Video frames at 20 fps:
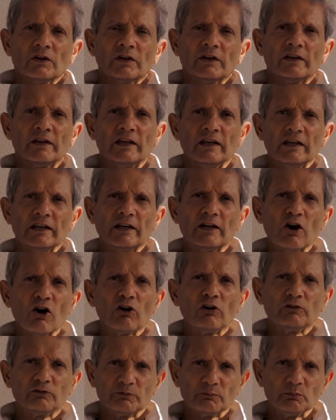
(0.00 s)
key
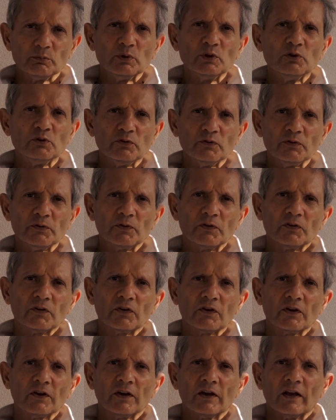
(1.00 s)
golf moves
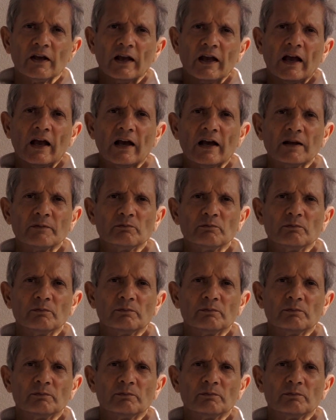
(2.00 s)
and